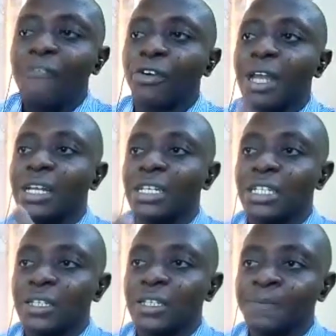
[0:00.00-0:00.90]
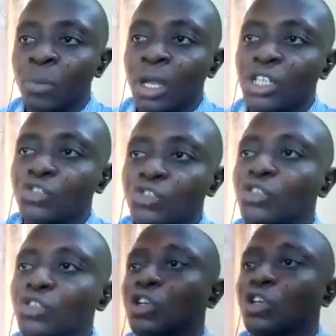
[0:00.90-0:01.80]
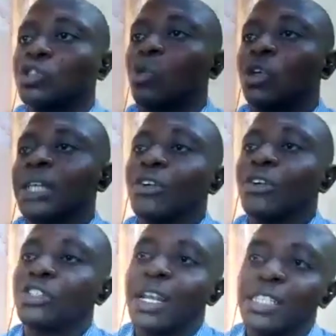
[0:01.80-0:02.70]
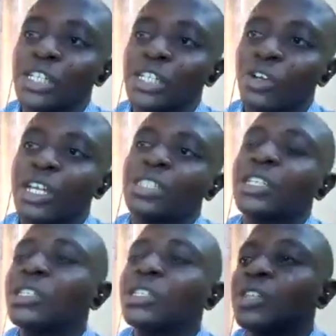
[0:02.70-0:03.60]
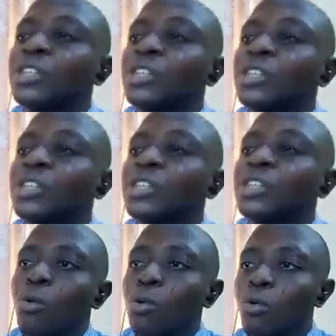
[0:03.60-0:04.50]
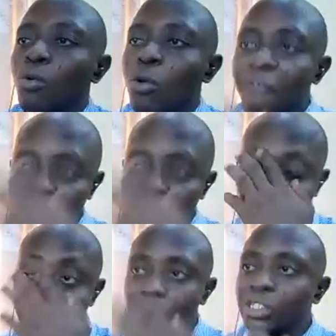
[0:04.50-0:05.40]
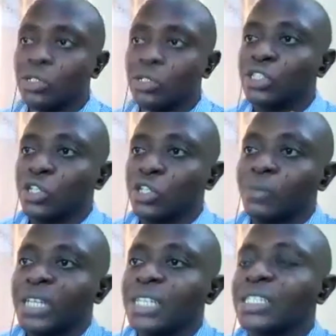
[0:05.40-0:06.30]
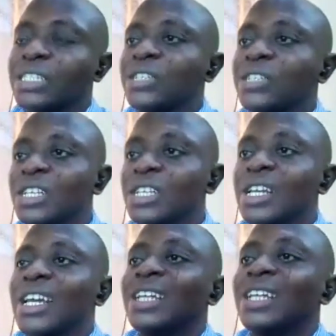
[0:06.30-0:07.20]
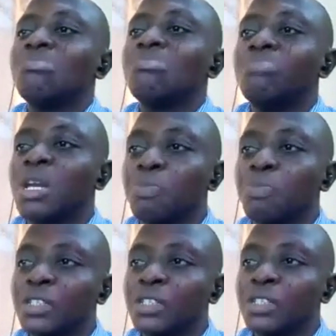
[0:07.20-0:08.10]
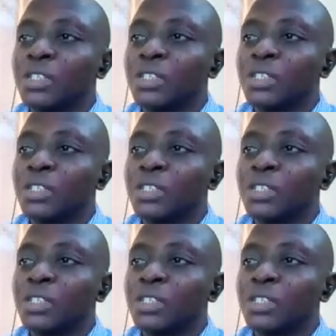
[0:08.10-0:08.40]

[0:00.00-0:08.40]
I've already introduced us to what agricultural extension entails. Now we'll go further to discuss the objectives, the main principles,